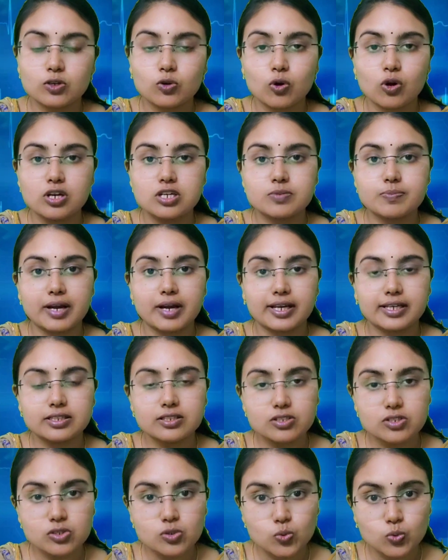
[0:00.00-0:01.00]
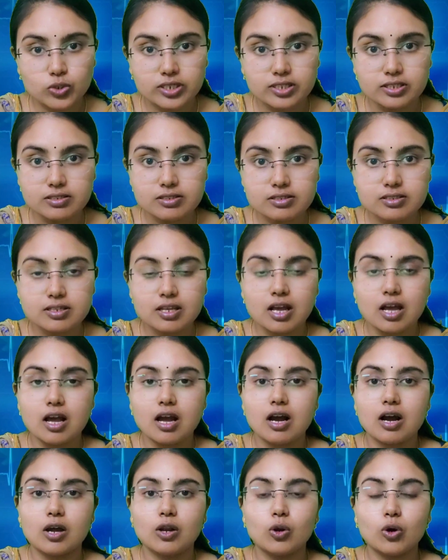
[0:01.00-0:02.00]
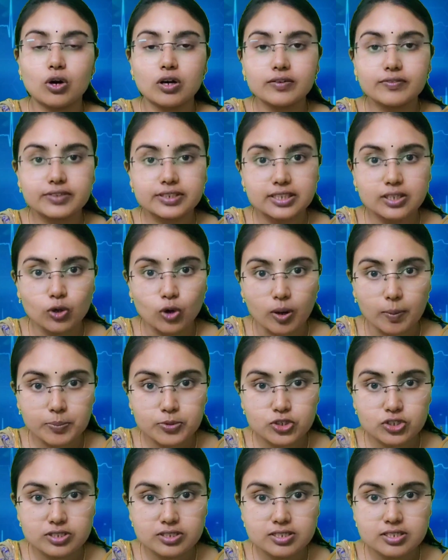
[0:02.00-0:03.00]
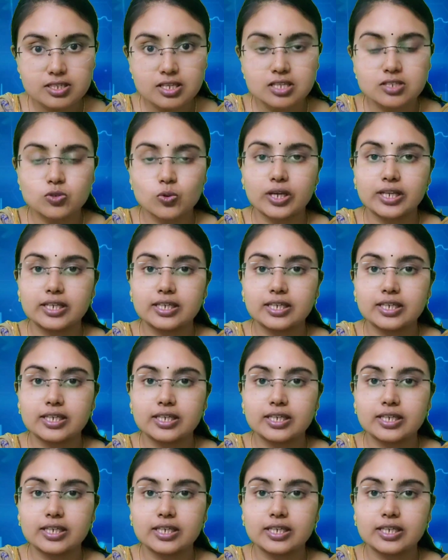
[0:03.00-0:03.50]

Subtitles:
recalled by the students along with the options.